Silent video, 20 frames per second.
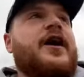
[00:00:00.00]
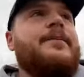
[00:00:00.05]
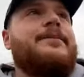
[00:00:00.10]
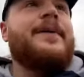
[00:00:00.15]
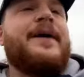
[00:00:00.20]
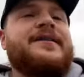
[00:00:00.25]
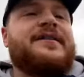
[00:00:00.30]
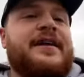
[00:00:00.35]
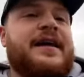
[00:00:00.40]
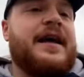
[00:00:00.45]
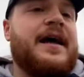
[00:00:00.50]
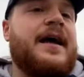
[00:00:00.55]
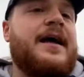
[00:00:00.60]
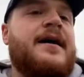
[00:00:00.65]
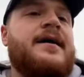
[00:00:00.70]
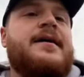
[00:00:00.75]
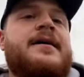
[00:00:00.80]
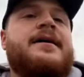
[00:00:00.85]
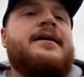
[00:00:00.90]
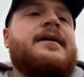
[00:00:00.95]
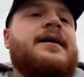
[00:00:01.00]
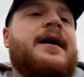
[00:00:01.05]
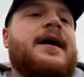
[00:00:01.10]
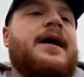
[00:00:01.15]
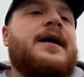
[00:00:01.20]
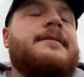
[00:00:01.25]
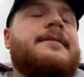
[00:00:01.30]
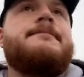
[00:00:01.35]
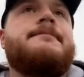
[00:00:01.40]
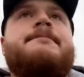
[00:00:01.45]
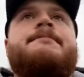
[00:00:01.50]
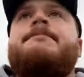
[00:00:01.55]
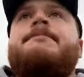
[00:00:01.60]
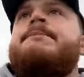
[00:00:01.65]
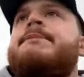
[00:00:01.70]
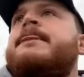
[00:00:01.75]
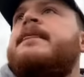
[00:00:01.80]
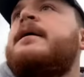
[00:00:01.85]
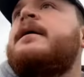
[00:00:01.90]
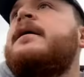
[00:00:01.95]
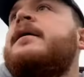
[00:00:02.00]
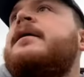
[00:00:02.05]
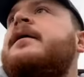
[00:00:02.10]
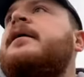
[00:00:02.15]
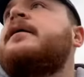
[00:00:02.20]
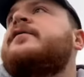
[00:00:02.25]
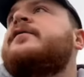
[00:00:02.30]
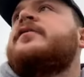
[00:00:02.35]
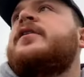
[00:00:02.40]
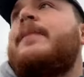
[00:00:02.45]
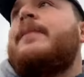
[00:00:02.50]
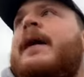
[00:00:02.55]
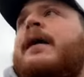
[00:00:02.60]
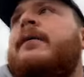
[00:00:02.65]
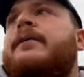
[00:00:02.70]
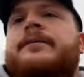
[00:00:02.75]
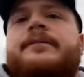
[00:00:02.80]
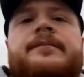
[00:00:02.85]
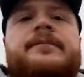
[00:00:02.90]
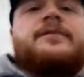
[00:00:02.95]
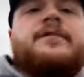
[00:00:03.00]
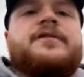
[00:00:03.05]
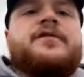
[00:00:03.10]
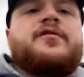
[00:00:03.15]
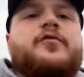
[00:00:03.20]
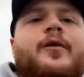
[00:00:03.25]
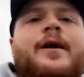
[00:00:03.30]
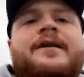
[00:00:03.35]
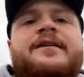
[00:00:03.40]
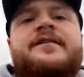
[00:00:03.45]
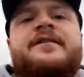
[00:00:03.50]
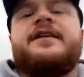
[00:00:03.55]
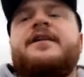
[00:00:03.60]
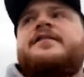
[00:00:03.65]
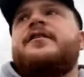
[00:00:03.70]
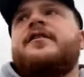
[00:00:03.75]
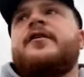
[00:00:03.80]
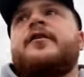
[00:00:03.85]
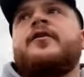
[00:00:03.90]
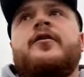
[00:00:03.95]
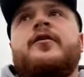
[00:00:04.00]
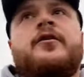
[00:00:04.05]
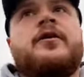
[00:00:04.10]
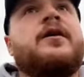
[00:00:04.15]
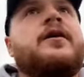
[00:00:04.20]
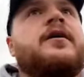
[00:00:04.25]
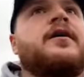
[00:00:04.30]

busy here. It's about 20 to